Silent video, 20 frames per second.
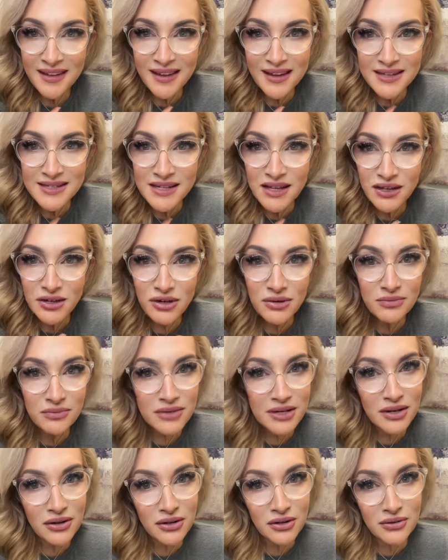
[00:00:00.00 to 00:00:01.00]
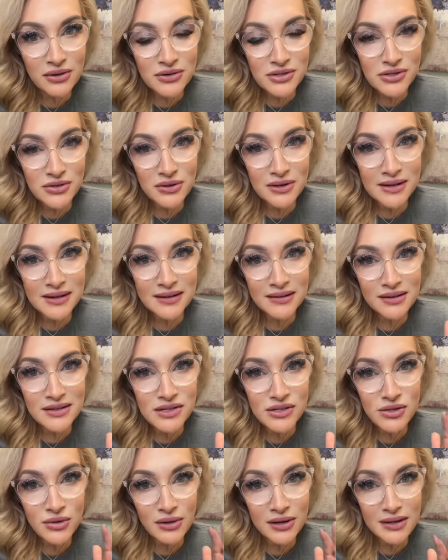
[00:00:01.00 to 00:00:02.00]
and tell your, me your career story,
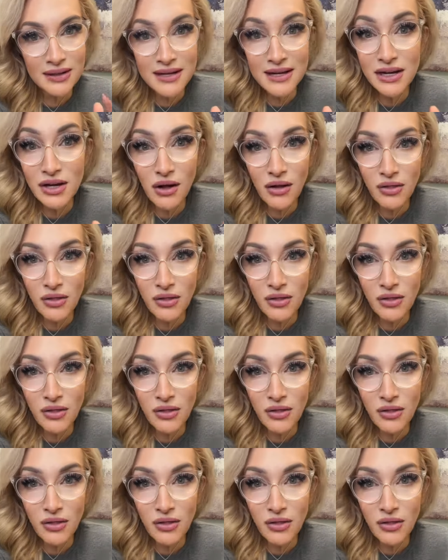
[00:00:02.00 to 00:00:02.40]
story leading